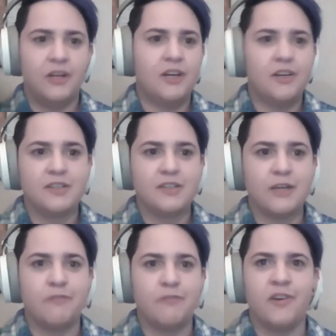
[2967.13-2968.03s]
your
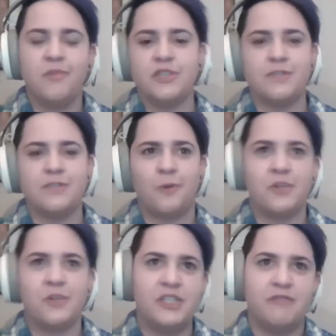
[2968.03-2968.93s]
cell phone, which is
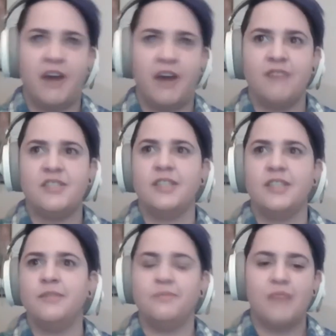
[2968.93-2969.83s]
4G,
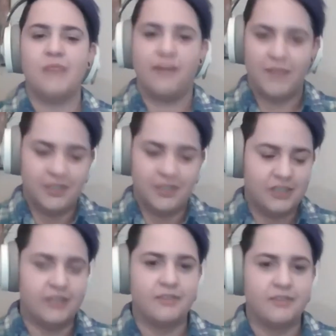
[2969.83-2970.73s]
5G, however many
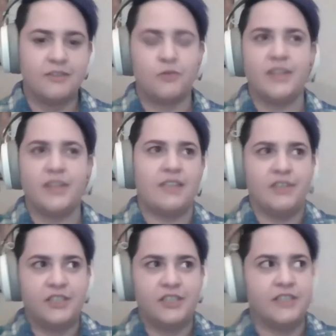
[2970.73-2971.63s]
Gs, 27
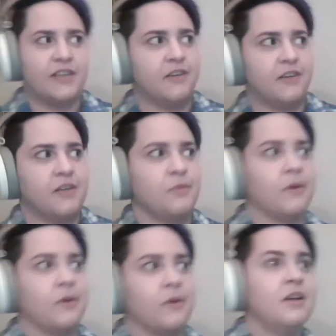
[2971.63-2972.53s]
Gs, I don't know
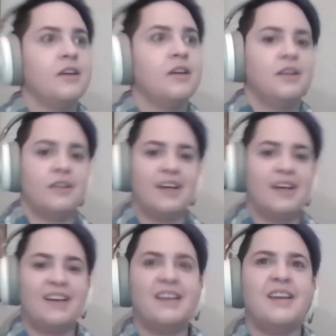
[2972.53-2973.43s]
anymore.
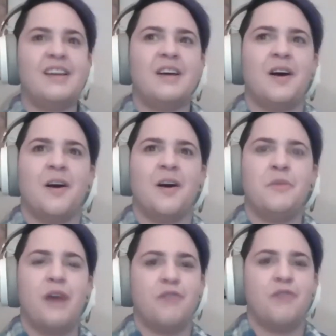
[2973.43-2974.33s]

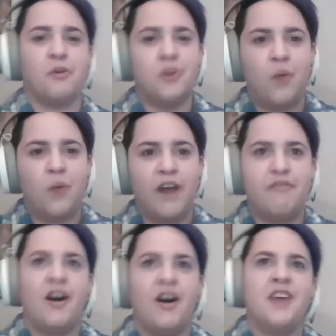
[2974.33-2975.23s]
You have your
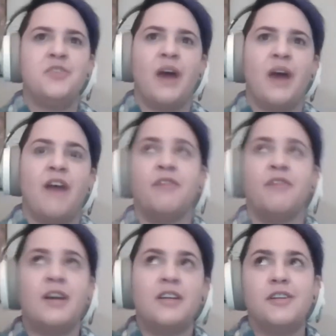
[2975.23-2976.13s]
Wi-Fi, you have,
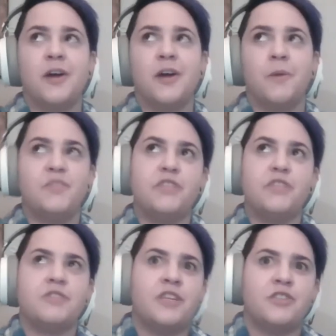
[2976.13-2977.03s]

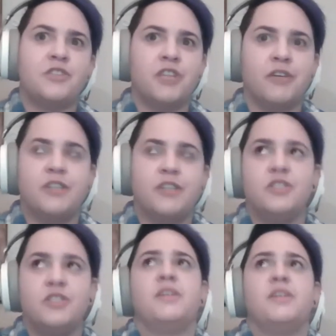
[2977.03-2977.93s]
geostationary
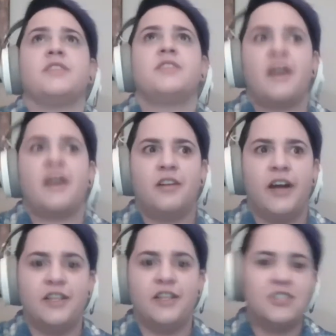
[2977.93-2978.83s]
GPS
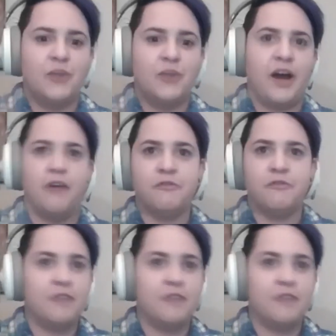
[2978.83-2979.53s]
satellites, you have